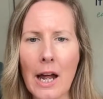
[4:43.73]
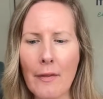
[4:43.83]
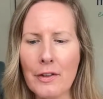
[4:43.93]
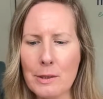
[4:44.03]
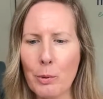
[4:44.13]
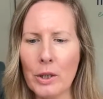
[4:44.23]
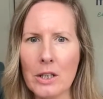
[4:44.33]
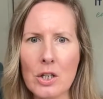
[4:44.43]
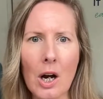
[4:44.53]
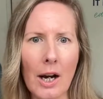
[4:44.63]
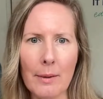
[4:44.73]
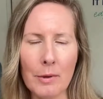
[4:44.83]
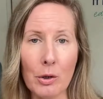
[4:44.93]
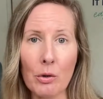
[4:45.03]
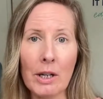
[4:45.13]
At this point in time,
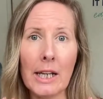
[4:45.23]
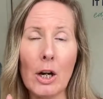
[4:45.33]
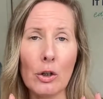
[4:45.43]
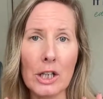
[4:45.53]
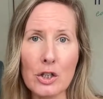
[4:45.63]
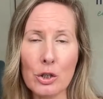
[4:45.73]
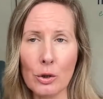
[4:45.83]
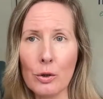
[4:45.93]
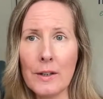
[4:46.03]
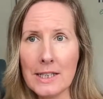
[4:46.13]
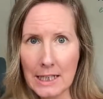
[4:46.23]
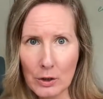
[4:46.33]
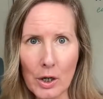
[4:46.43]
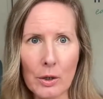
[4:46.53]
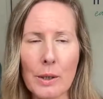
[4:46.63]
there are really only two. There's
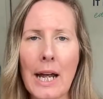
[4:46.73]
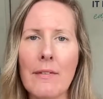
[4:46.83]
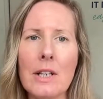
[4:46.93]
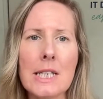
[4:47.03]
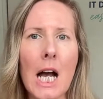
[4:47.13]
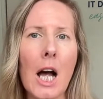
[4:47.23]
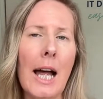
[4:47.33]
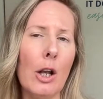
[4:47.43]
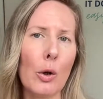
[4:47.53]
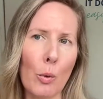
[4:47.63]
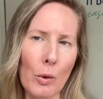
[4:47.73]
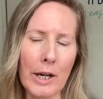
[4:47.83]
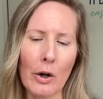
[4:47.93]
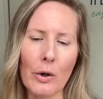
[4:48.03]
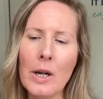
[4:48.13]
Hero and there's Hello
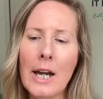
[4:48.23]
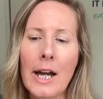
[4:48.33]
Audio.